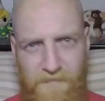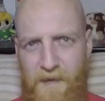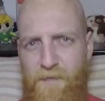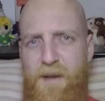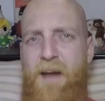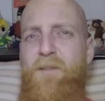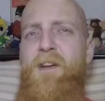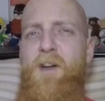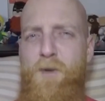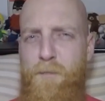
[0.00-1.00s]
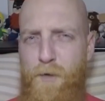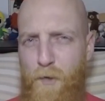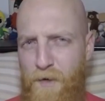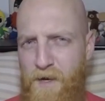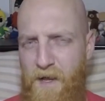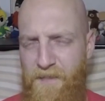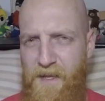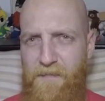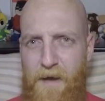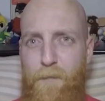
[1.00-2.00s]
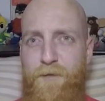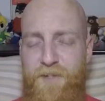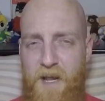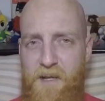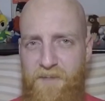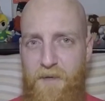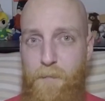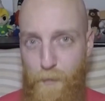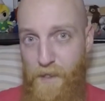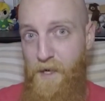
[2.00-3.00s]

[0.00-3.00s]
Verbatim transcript: Every every other brewery I think I've ever seen is a brewing